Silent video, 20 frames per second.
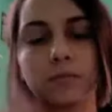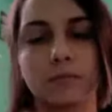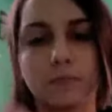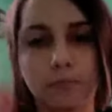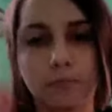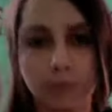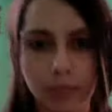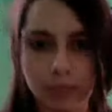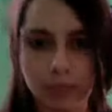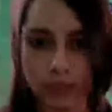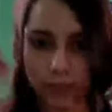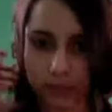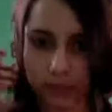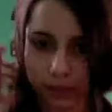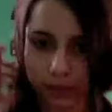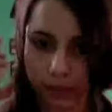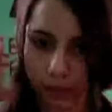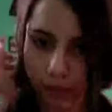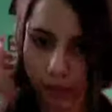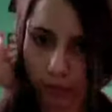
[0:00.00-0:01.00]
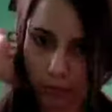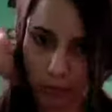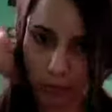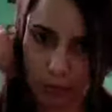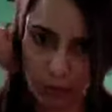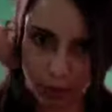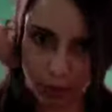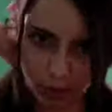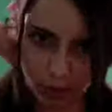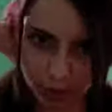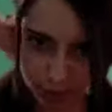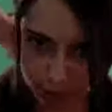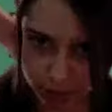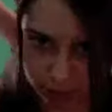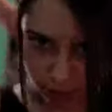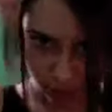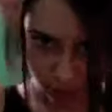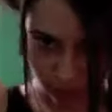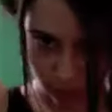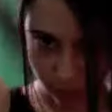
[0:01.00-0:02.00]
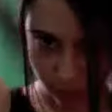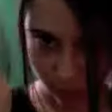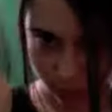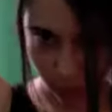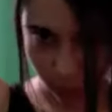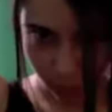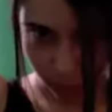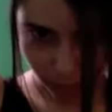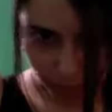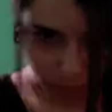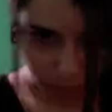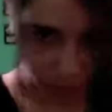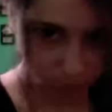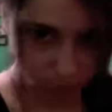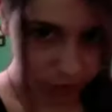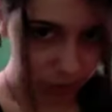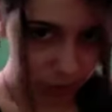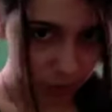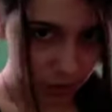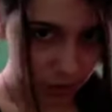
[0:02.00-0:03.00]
A teasing comb. So I just use a regular comb or a brush.